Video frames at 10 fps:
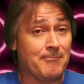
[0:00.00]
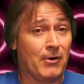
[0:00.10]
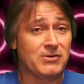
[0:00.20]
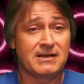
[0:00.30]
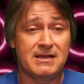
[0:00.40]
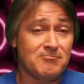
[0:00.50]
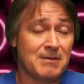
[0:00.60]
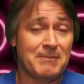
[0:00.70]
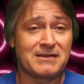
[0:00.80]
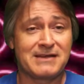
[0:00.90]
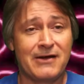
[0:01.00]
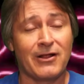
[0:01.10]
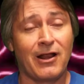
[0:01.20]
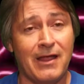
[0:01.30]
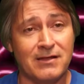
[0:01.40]
Personally, I'm not scared
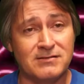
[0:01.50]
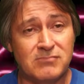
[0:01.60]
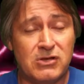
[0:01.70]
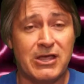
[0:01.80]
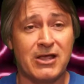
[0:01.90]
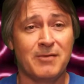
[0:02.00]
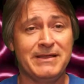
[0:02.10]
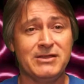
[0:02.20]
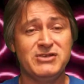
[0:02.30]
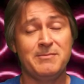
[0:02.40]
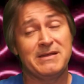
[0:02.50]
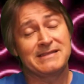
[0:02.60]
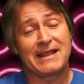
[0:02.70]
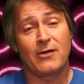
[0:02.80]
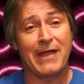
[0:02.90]
of clowns. You kick them in the
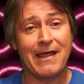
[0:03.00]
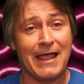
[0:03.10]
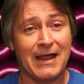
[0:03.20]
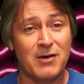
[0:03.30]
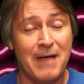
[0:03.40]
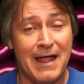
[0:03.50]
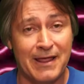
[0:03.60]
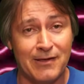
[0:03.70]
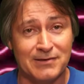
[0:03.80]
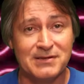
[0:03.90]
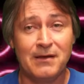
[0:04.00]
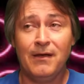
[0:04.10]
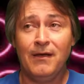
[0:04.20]
jimmies, they go down like everybody else.